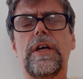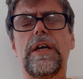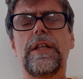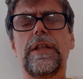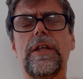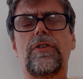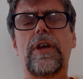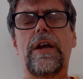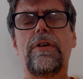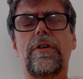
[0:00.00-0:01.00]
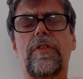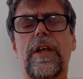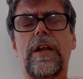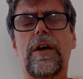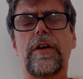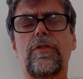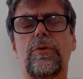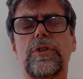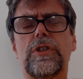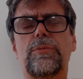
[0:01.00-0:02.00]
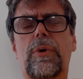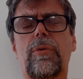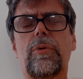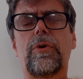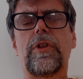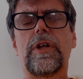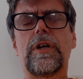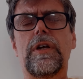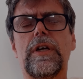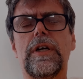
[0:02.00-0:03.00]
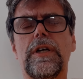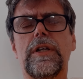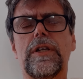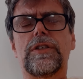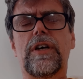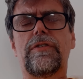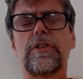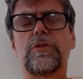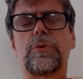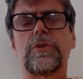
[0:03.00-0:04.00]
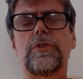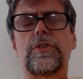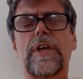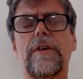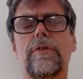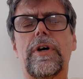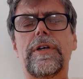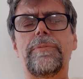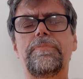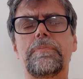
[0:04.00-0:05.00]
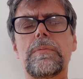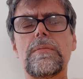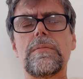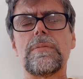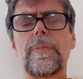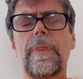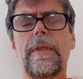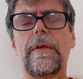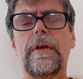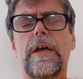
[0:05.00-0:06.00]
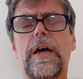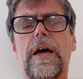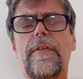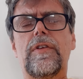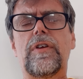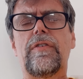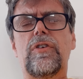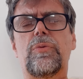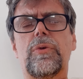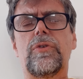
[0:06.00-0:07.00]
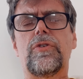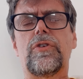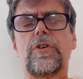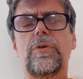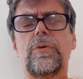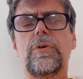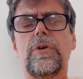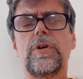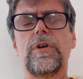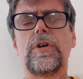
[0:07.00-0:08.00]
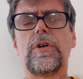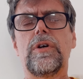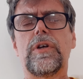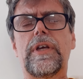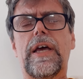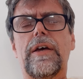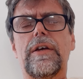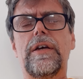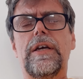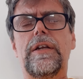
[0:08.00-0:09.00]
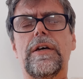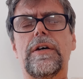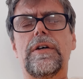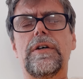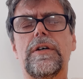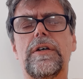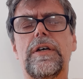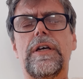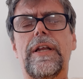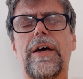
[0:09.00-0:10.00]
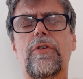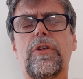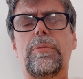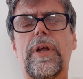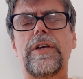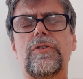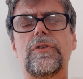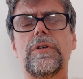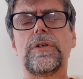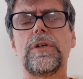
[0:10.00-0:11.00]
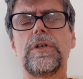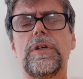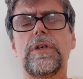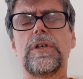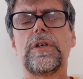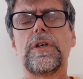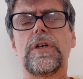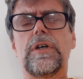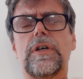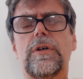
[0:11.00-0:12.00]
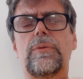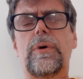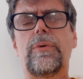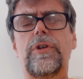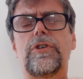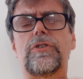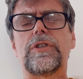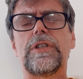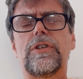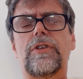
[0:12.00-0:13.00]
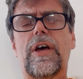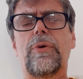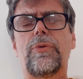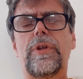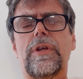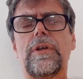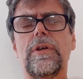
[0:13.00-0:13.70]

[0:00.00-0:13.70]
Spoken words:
in this area of their life, which is probably one of the toughest ones to get right, and the toughest ones to get in a healthy place, where we just need this healthy